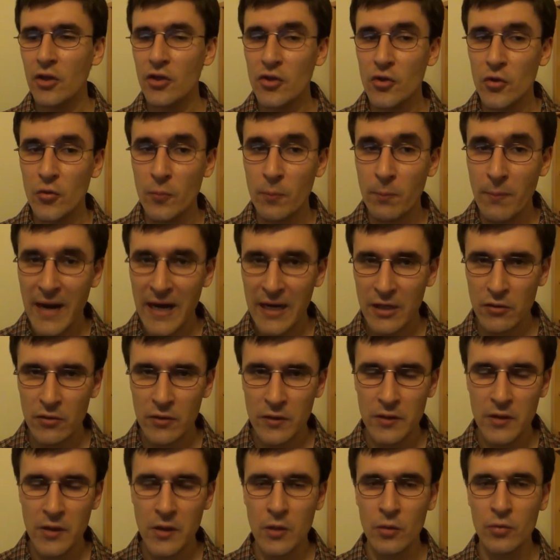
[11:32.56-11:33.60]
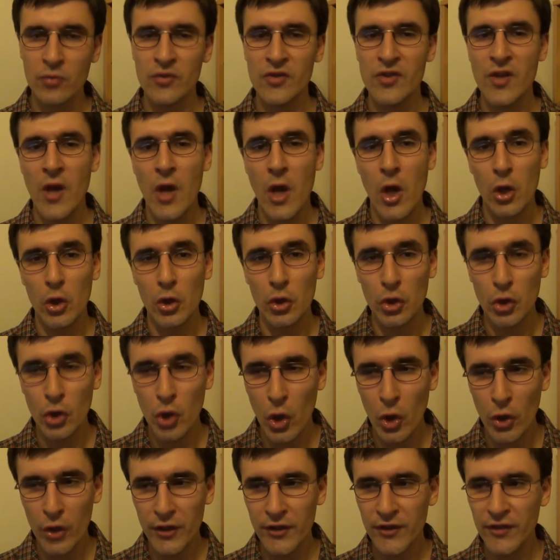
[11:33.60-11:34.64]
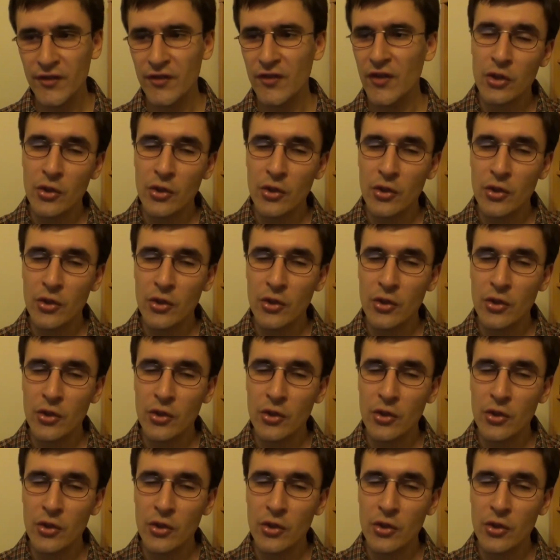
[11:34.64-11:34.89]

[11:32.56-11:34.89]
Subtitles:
to microtones, noise,